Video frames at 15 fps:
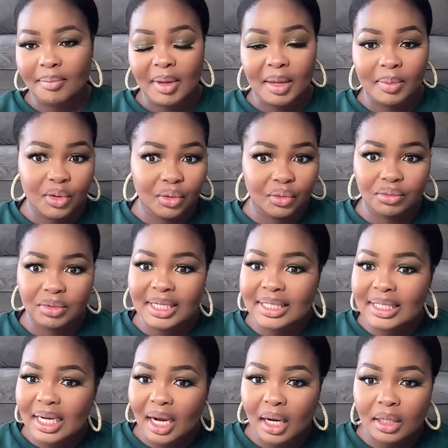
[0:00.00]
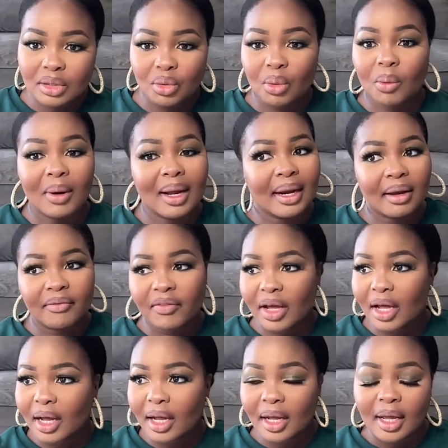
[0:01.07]
maybe your rate card or
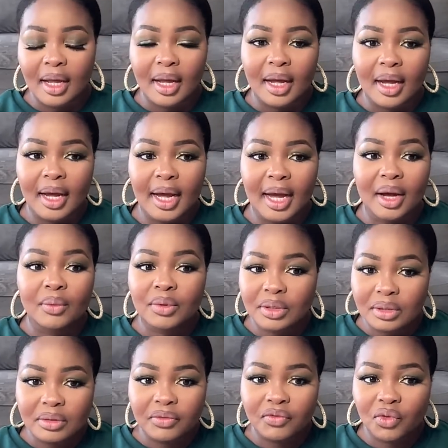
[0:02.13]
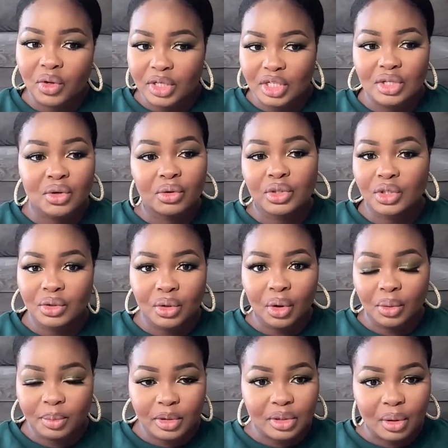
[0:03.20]
whatever, I will voice note you
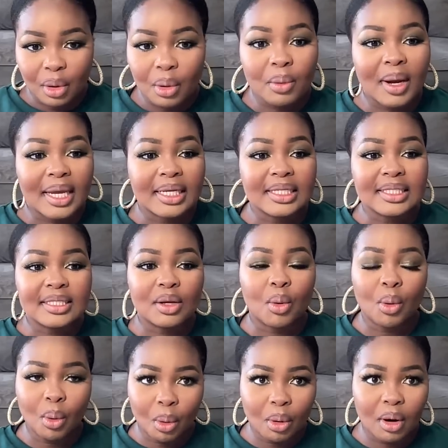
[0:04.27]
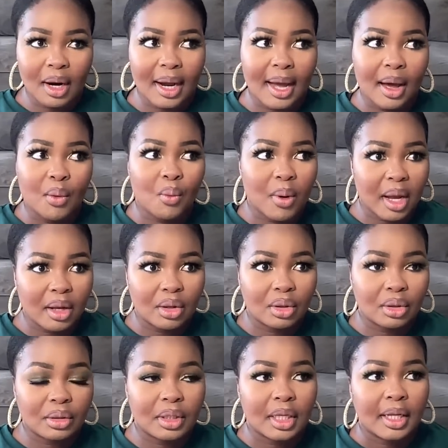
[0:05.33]
almost always, or I
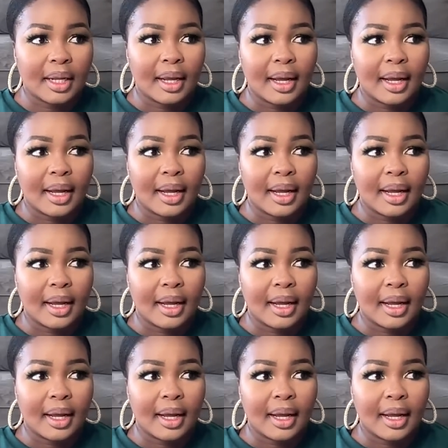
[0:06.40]
will